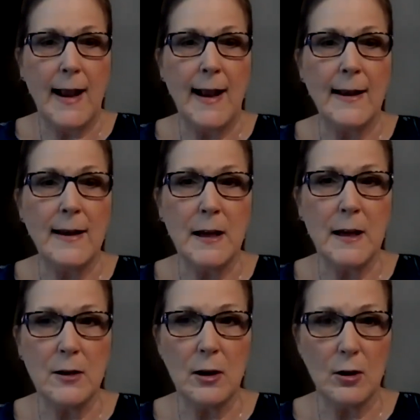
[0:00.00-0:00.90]

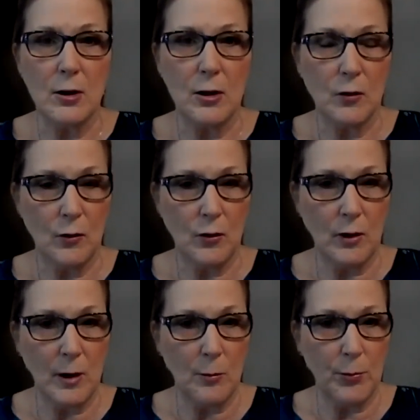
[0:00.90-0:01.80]
any
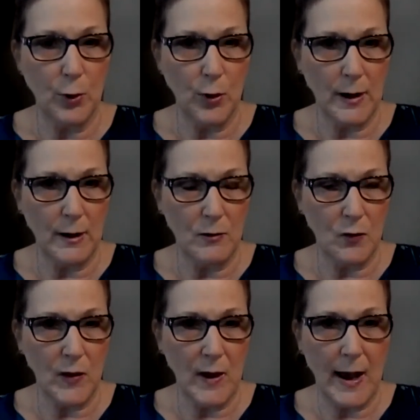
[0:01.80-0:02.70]

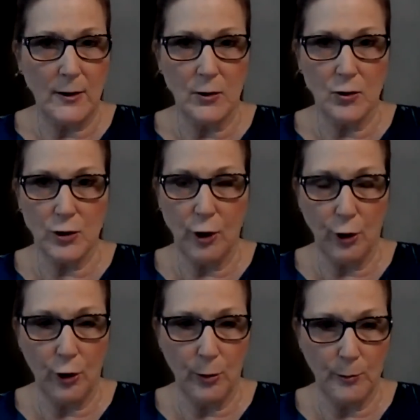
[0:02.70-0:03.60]
employees that
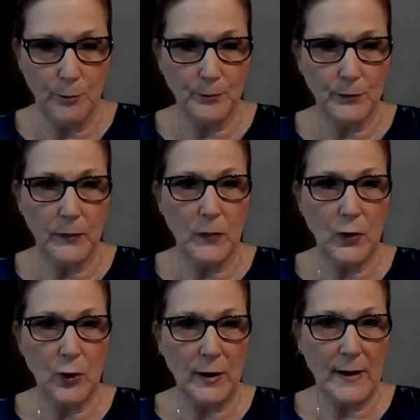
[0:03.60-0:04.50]
term
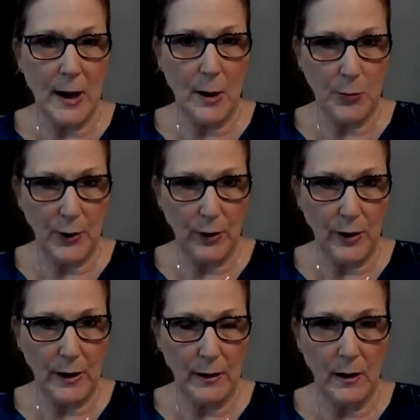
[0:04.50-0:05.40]
during that
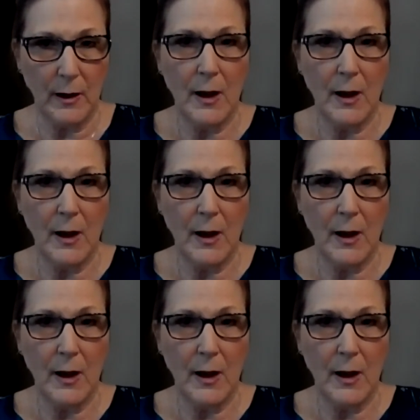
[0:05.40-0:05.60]
period,